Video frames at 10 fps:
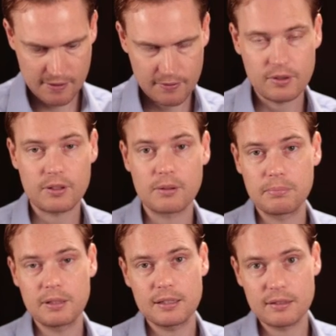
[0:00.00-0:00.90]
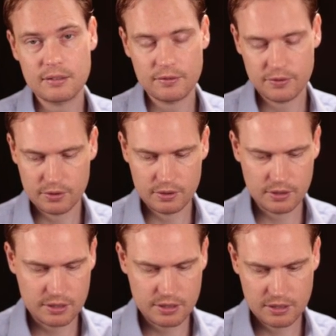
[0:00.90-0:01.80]
For the completeness of your
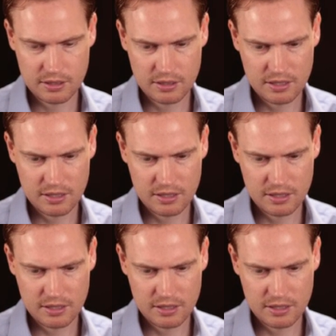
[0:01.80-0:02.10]
knowledge,